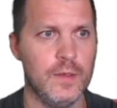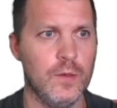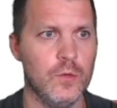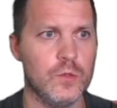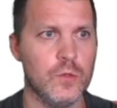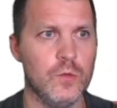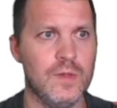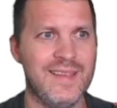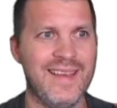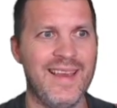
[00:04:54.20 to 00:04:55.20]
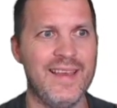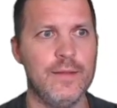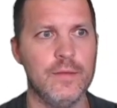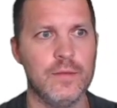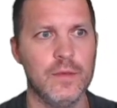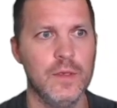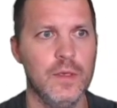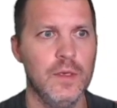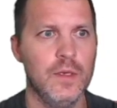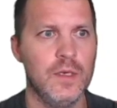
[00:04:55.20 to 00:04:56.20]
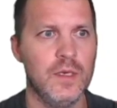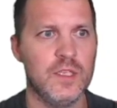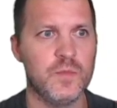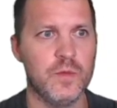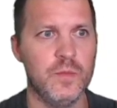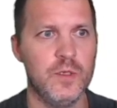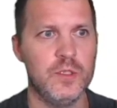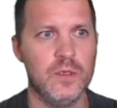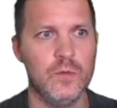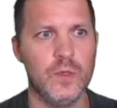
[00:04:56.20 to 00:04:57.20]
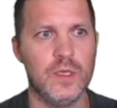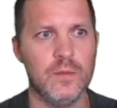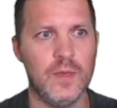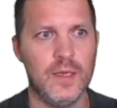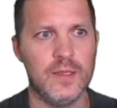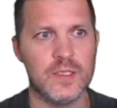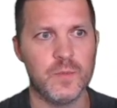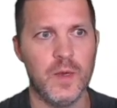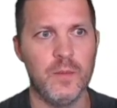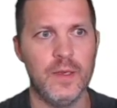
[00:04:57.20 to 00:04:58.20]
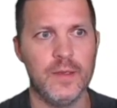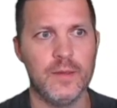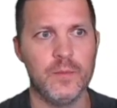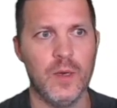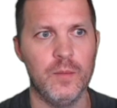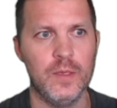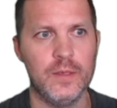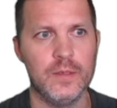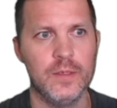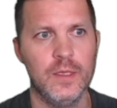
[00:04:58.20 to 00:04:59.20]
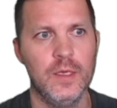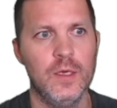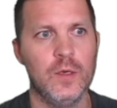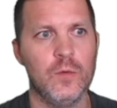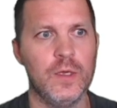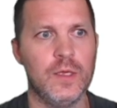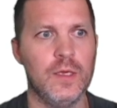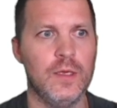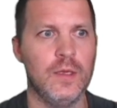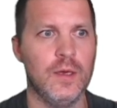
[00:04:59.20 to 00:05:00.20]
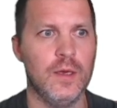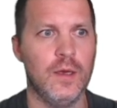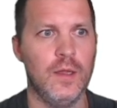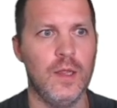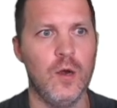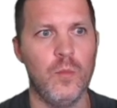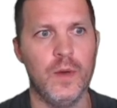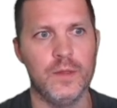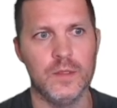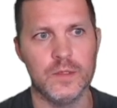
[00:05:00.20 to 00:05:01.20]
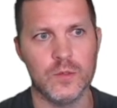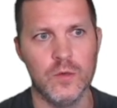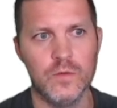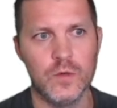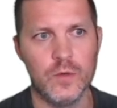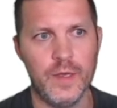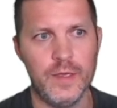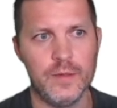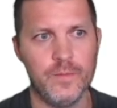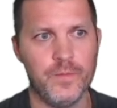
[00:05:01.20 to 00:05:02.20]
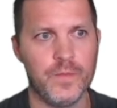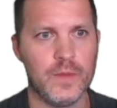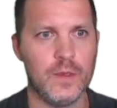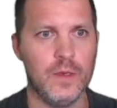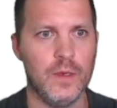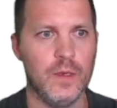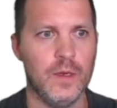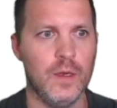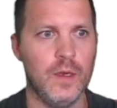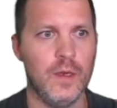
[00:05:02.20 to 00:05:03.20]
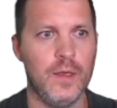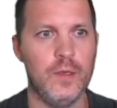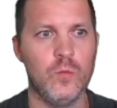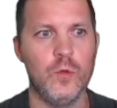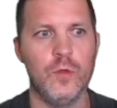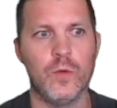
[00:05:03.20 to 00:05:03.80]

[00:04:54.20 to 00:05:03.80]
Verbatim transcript: and also edit its permission. We can make this public, public. We can uh, allow bundles override. Uh, and we